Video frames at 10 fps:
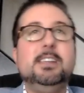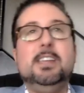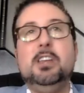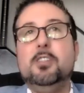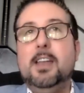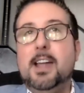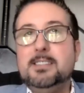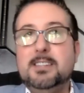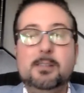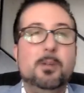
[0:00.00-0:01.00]
that
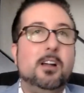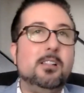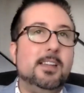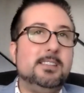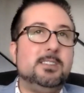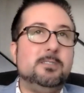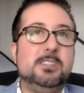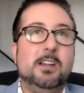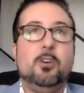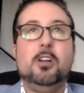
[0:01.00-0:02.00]
has an email list of
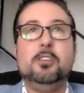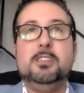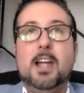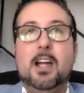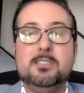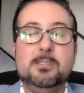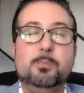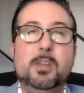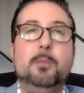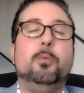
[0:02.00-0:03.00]
several 100,000
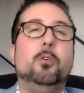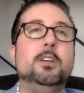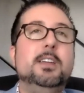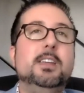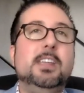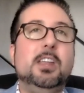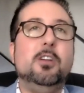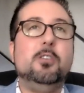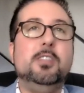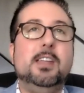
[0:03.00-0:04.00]
people,
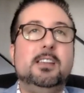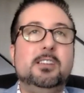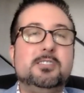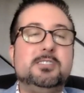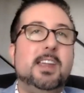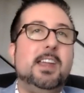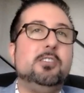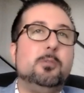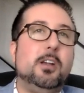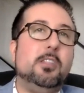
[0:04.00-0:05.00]
then your
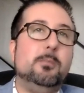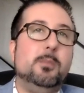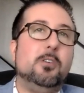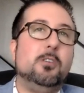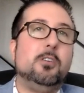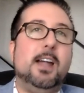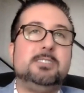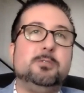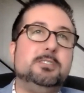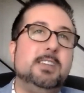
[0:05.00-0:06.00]
standard run of the mill
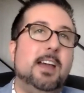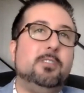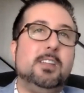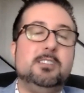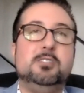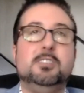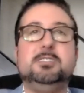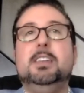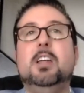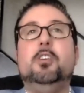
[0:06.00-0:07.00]
grassroots advocate is
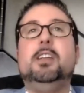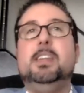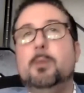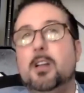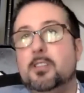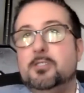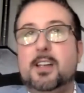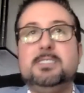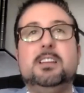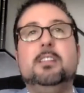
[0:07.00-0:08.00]
just another email
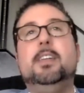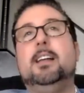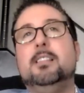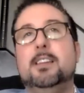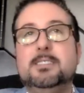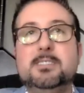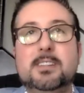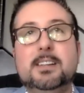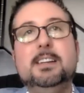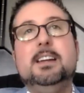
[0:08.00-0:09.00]
address on that list
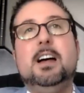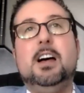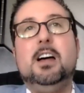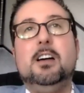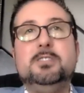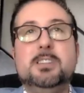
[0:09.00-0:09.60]
of